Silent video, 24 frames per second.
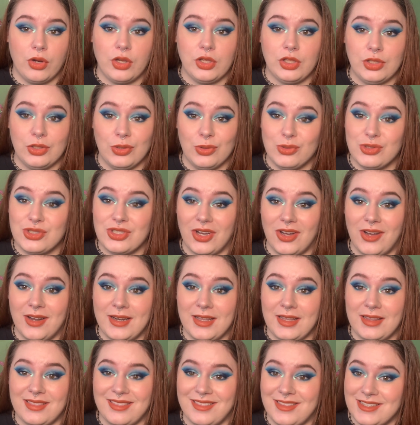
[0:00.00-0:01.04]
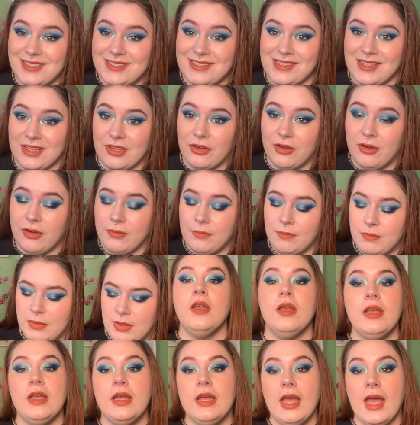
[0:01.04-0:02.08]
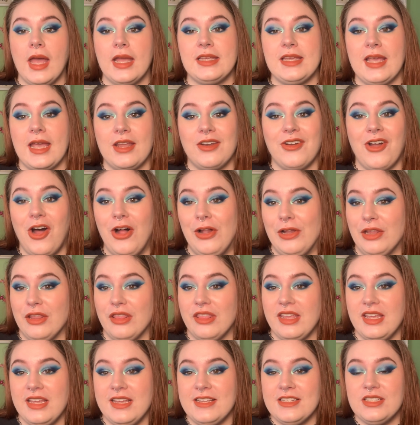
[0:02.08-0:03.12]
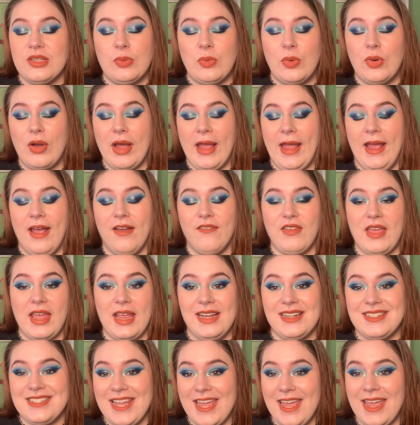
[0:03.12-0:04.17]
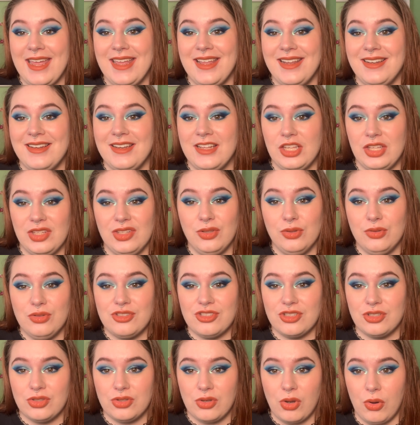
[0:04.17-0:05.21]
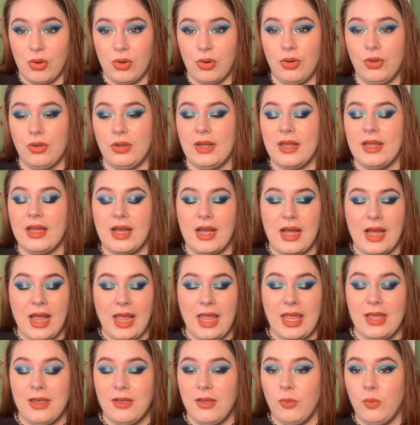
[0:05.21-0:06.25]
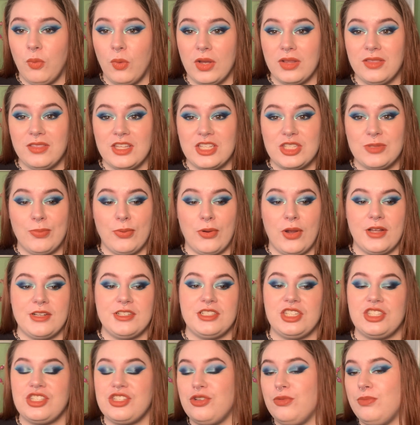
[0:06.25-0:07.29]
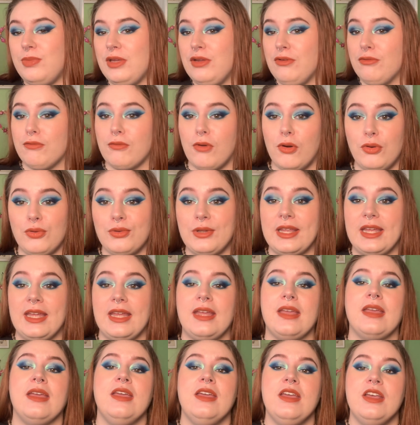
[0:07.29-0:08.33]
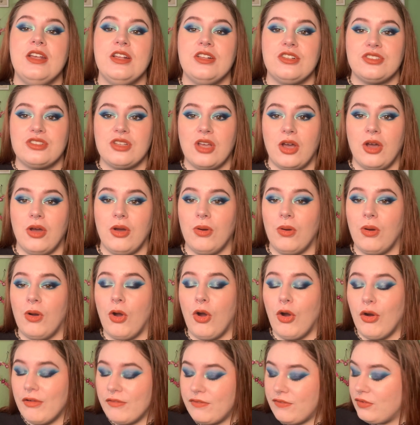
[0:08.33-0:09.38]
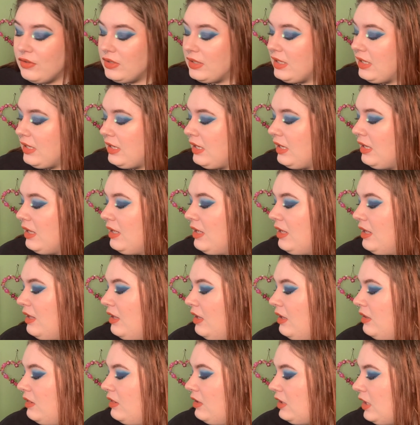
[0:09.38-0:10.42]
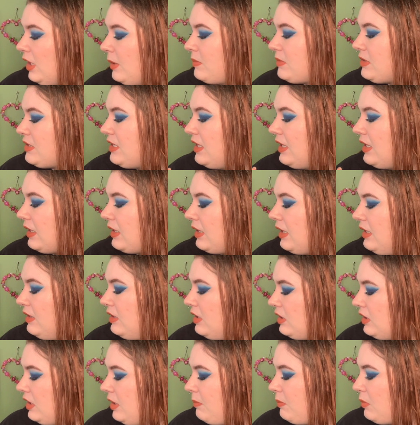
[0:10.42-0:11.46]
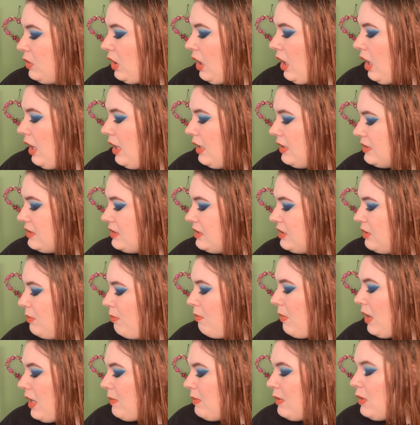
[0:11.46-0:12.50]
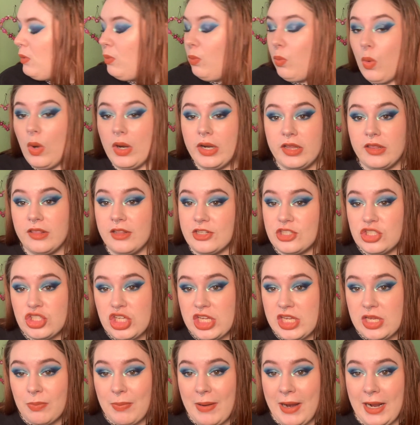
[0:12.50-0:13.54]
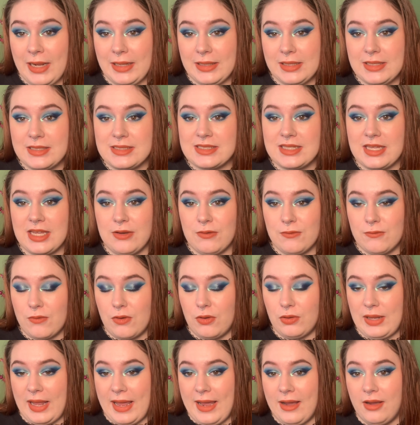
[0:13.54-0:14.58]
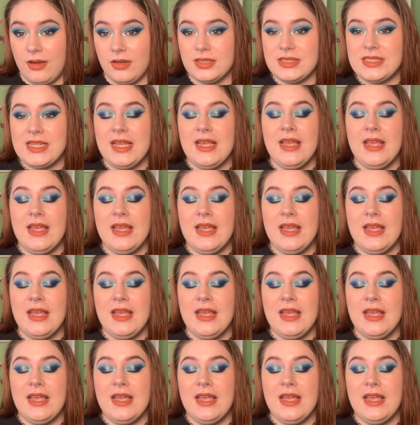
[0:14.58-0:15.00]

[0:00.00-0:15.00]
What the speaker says: use on it this year. Again, all of these will have a 10 use goal. I want this project to be rolling, so hopefully the lipstick and the lip gloss, maybe one of the cheek palettes can roll out.